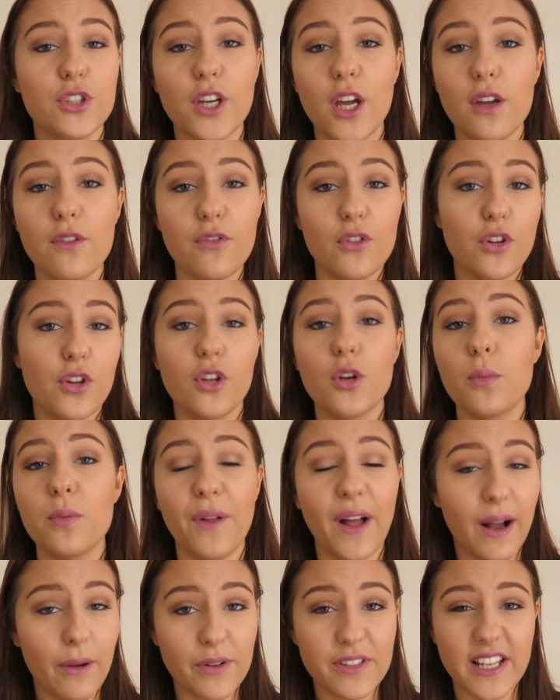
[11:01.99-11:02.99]
good to go for another
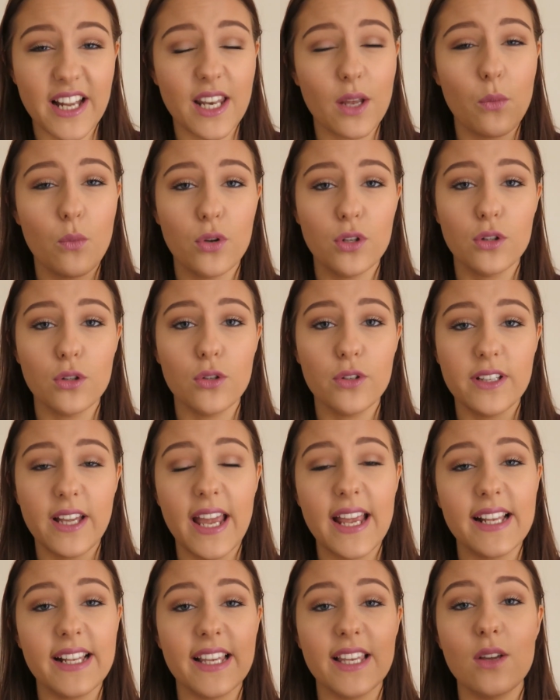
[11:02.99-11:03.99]
couple of hours and it wouldn't
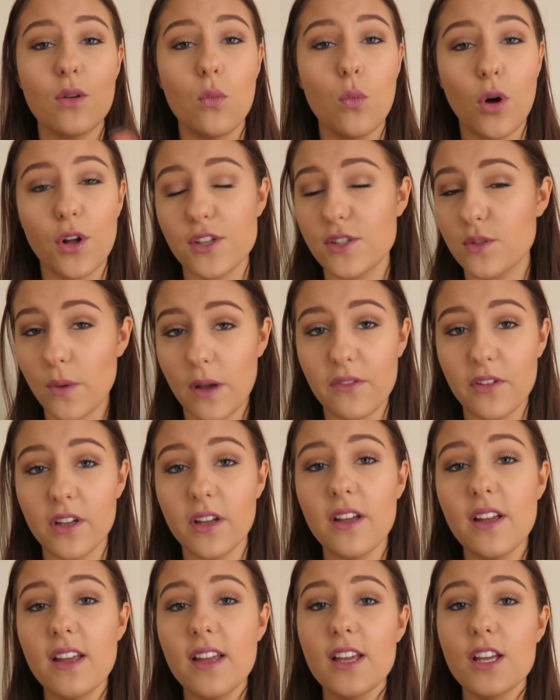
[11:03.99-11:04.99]
look cakey
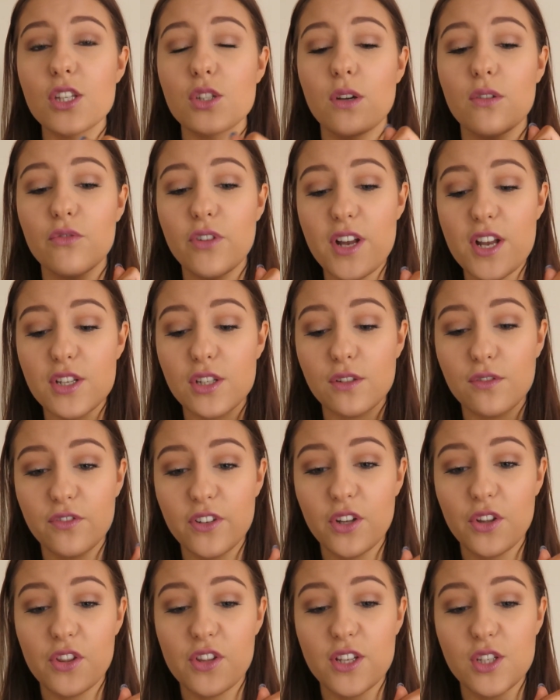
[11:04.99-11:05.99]
whatsoever. So I really
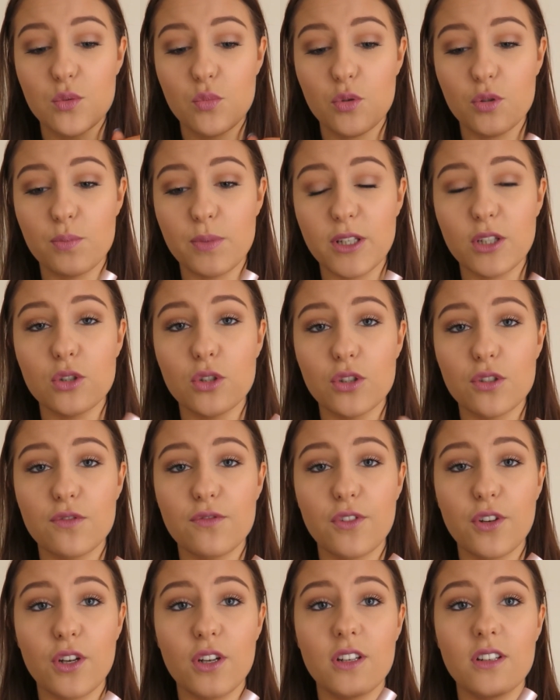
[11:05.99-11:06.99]
do feel this would be
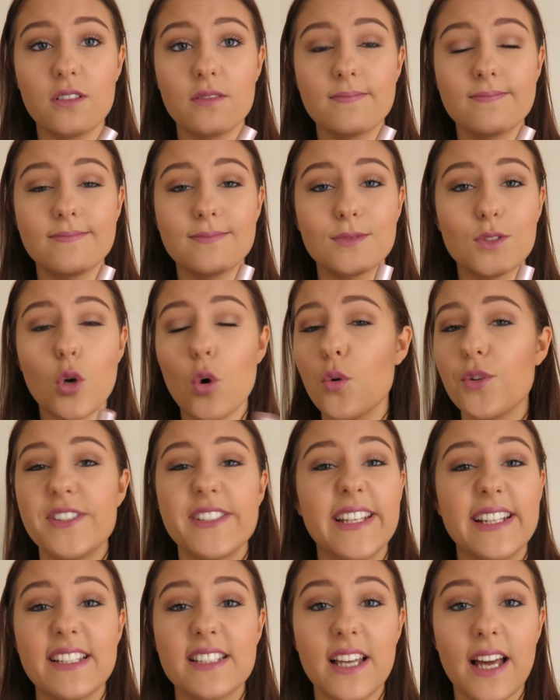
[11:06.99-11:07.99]
good for
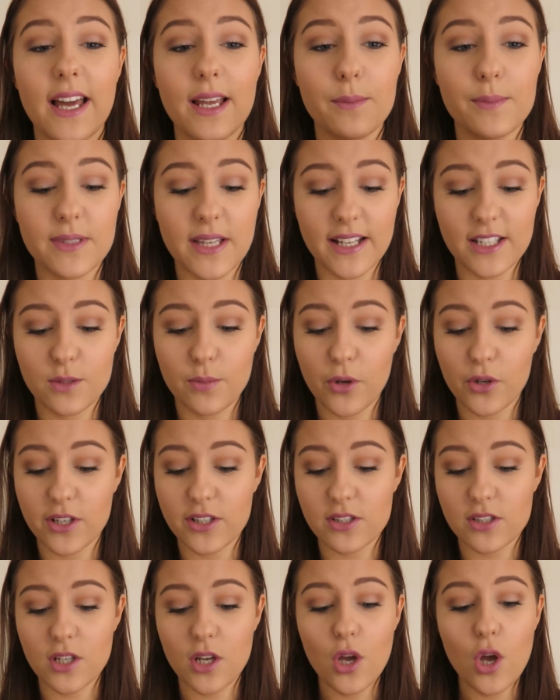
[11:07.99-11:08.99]
all skin types, and to
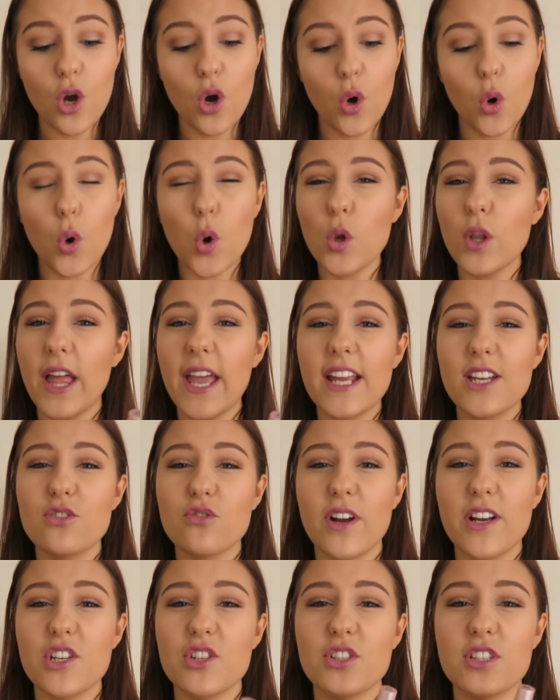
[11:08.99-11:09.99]
be honest, all
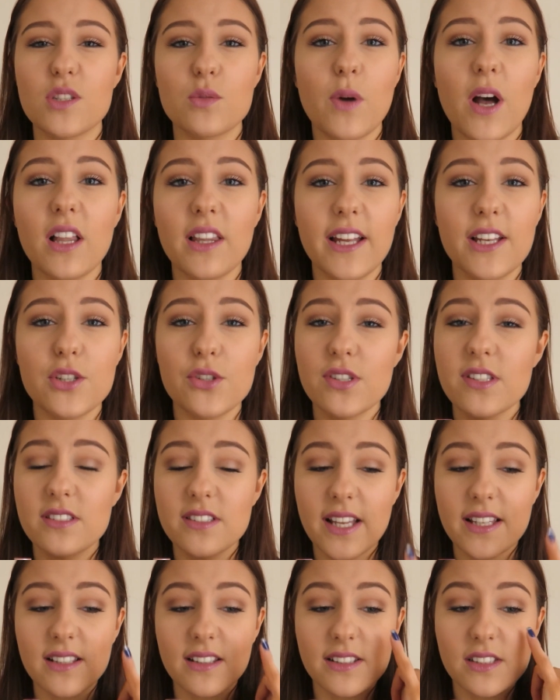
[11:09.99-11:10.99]
age ranges as well. It
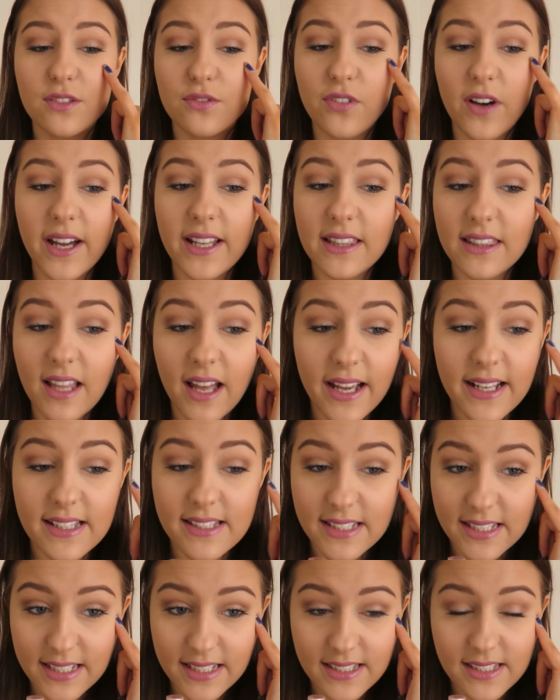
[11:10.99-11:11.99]
doesn't settle into fine
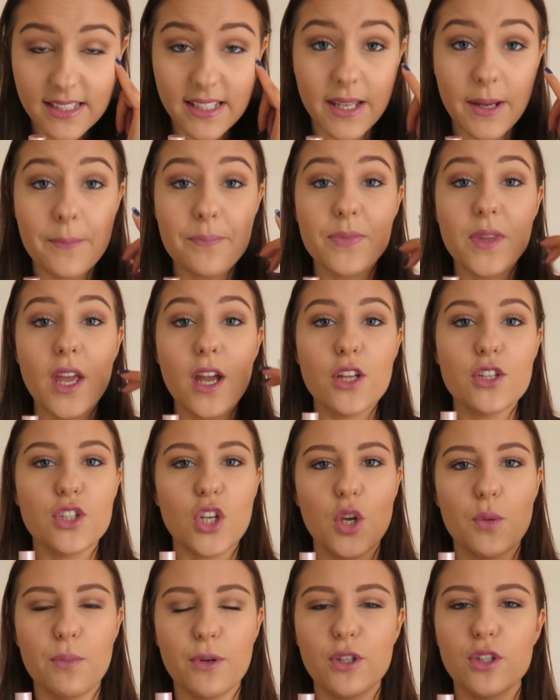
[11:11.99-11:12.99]
lines easily,
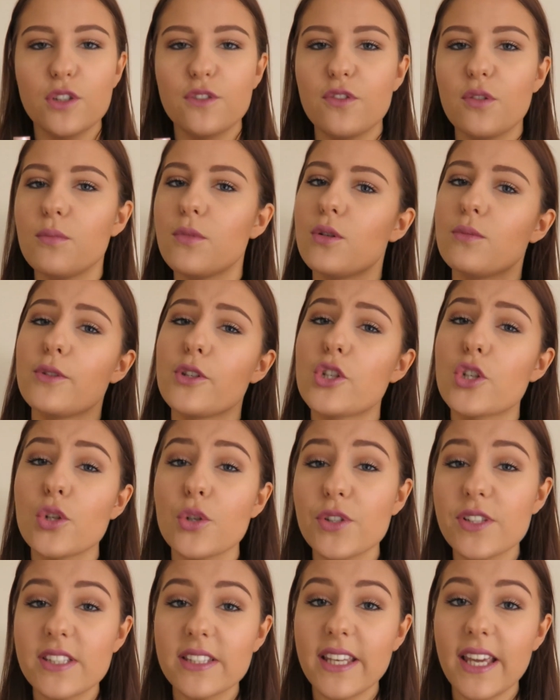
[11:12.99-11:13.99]
so it'd be good for more
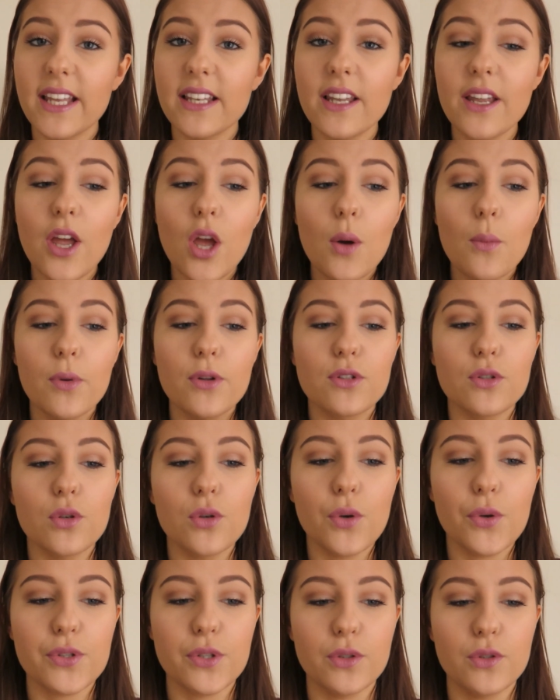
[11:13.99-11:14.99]
mature skin, but
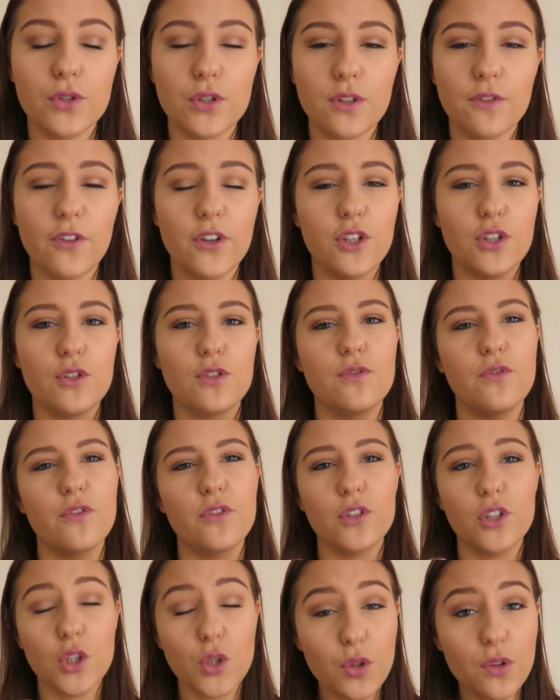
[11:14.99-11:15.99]
it's also good for
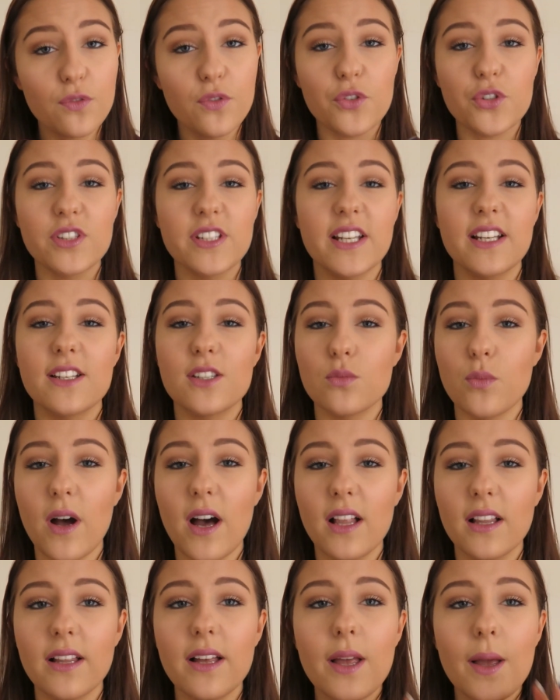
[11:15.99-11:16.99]
youthful skin
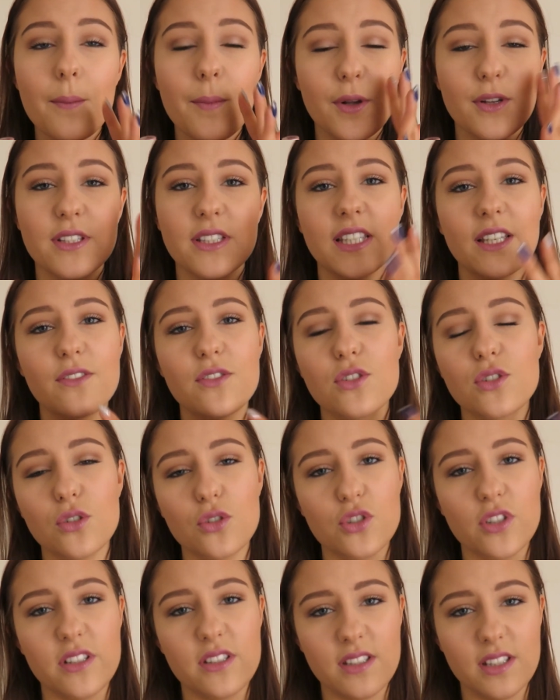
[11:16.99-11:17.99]
as well because it gives
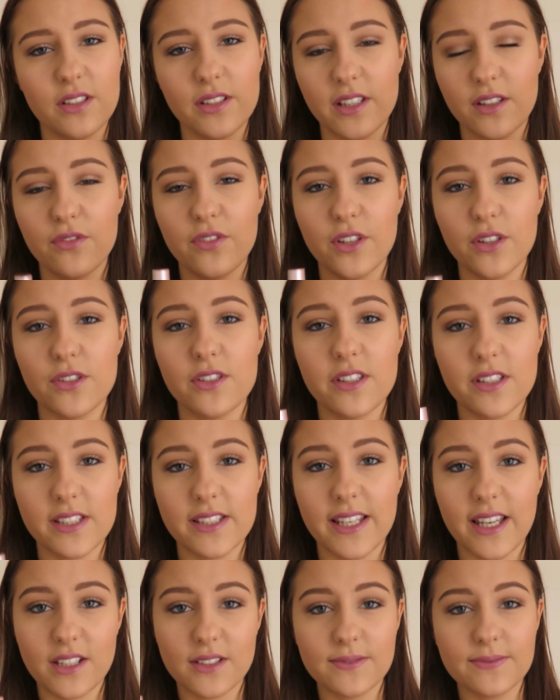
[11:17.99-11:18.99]
such a silky feel
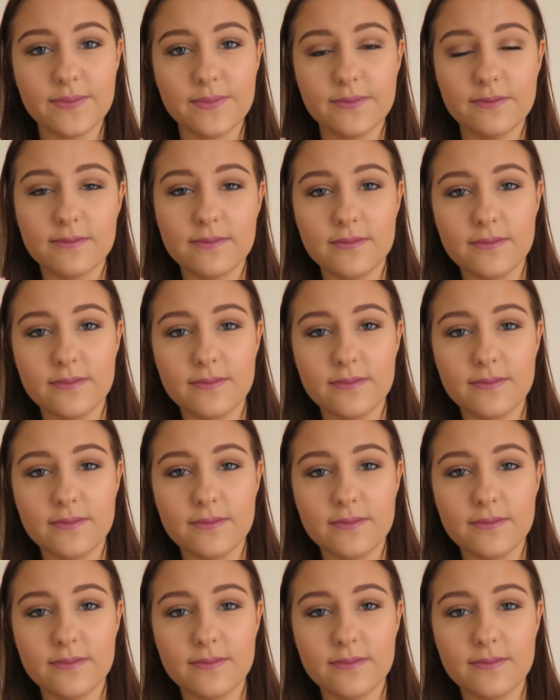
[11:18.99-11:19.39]
to the skin.